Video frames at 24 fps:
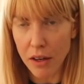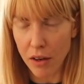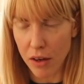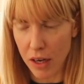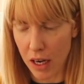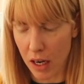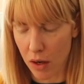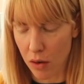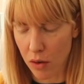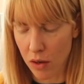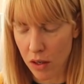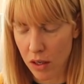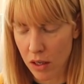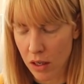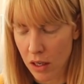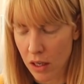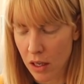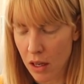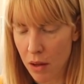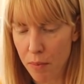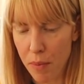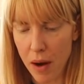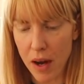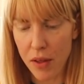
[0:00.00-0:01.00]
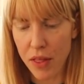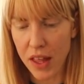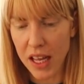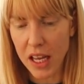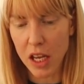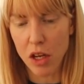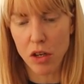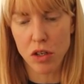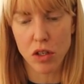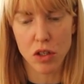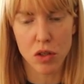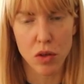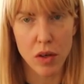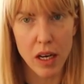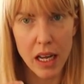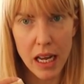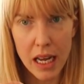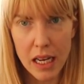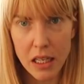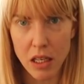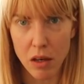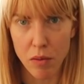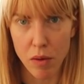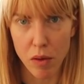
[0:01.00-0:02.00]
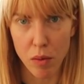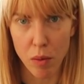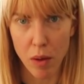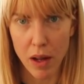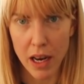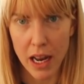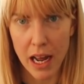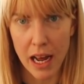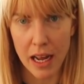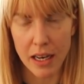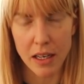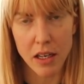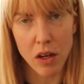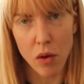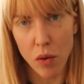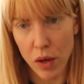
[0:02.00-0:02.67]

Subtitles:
I don't know. But I think you just do the eating with one hand.